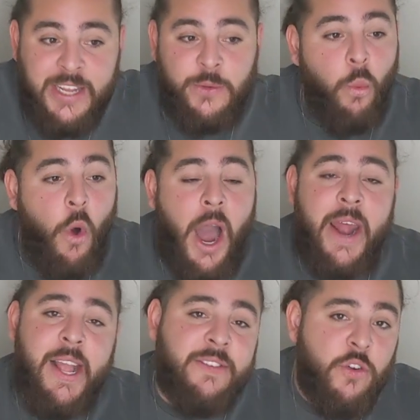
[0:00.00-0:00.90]
It's
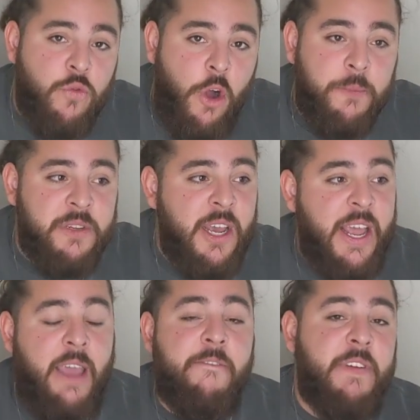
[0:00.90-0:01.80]
wide, it's cropped,
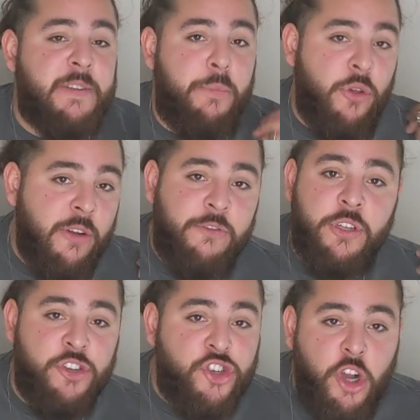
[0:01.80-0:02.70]
it fits beautiful
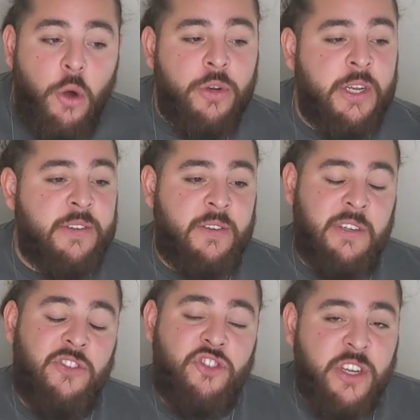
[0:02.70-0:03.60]
in the shoulders,
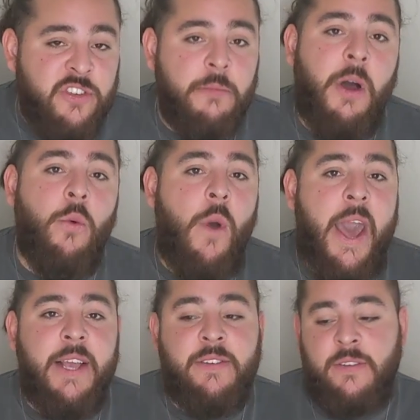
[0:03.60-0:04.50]
sits just on my
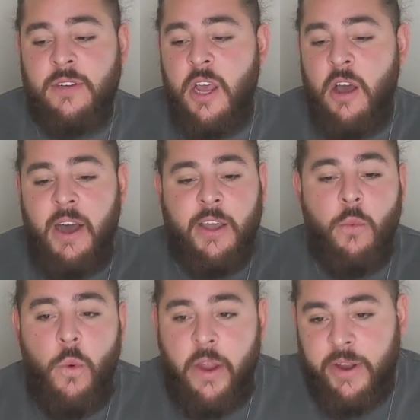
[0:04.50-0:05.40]
waist. I
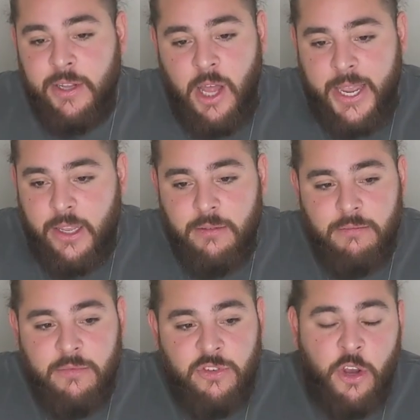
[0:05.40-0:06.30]
can wear it like
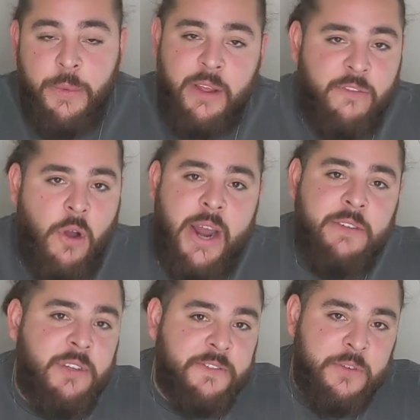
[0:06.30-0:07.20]
so many variety
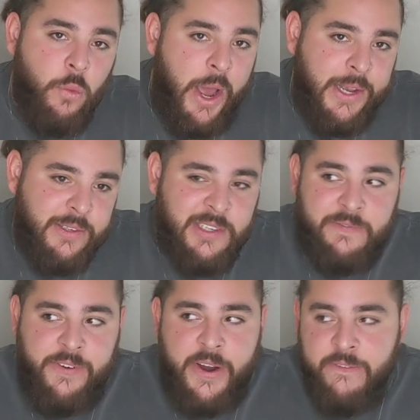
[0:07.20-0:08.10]
of different ways. It's
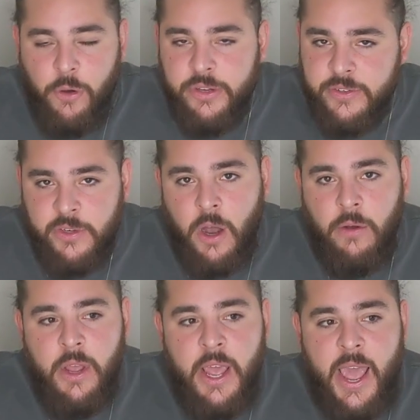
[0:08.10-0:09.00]
very
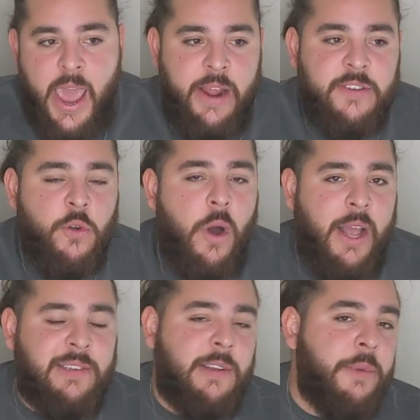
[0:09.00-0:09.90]
versatile and is
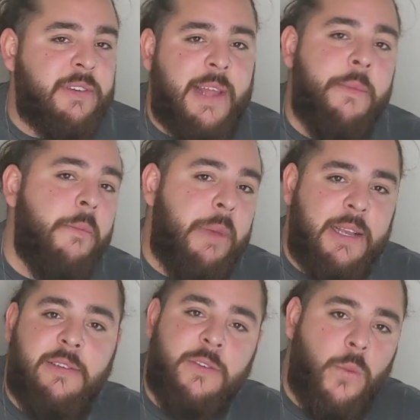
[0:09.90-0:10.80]
quite a semi-statement
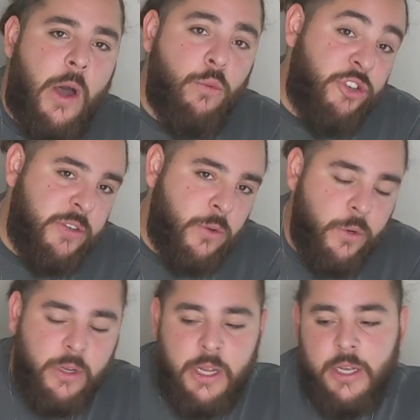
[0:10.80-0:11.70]
piece as well, which is
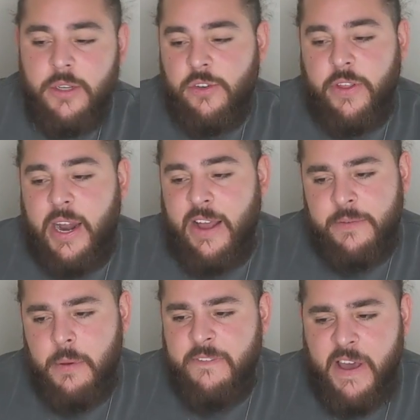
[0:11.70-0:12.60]
good. So that has
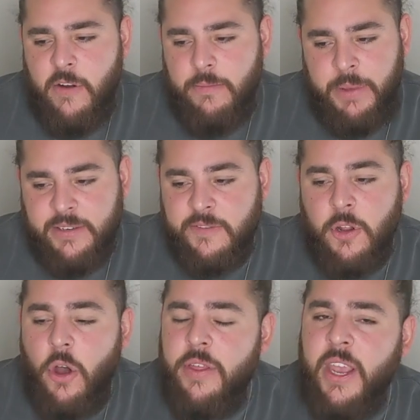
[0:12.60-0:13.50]
to be my favorite piece of
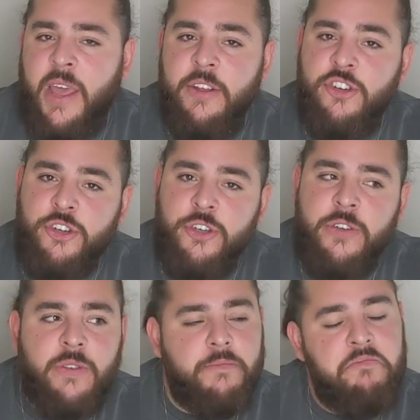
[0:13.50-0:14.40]
clothing. And the
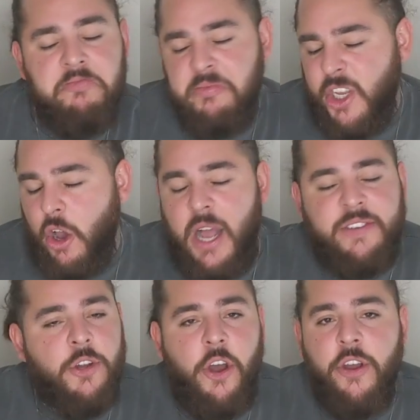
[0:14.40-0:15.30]
shoes, you
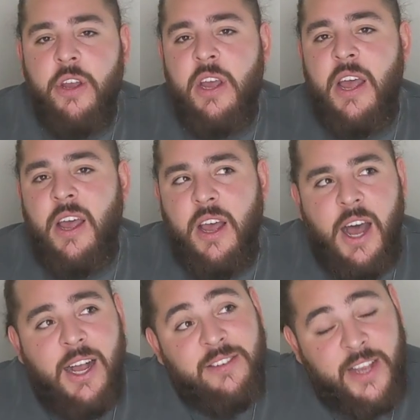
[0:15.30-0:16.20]
guys know,
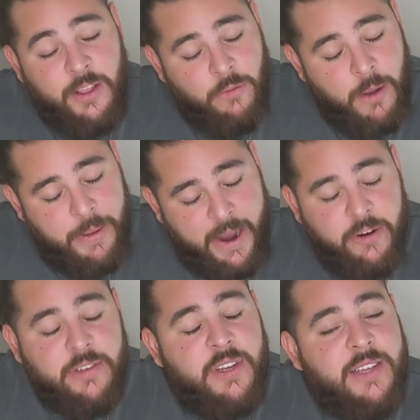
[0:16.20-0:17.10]
uh, Saint Laurent
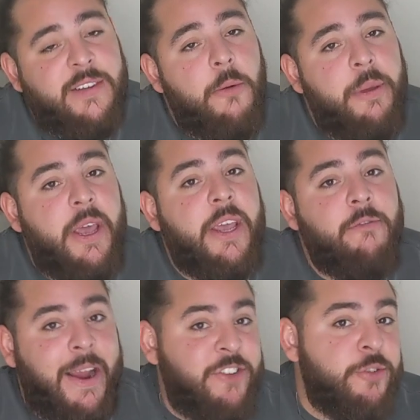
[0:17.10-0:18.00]
Paris
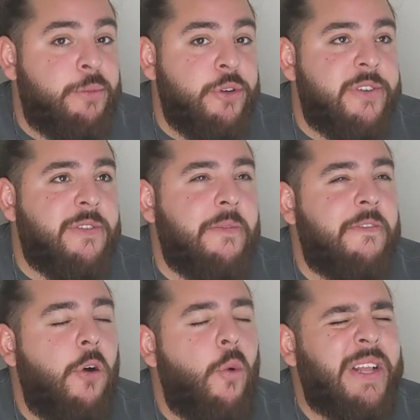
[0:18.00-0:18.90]
SLP Ranger boots from
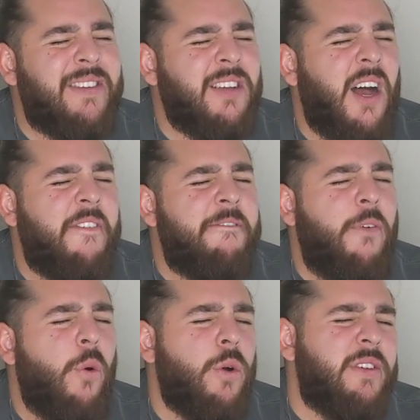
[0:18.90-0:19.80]
Fall Winter
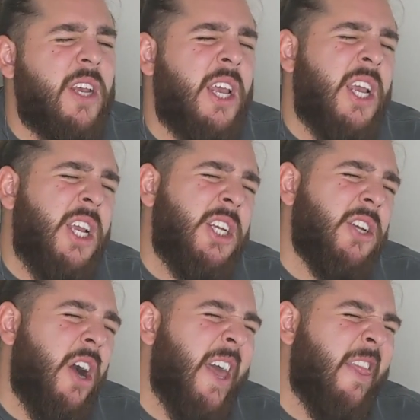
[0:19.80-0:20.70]

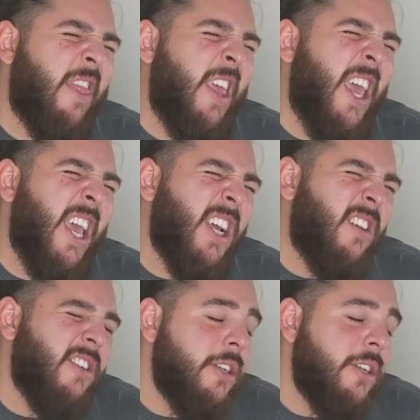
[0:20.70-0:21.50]
14, I think.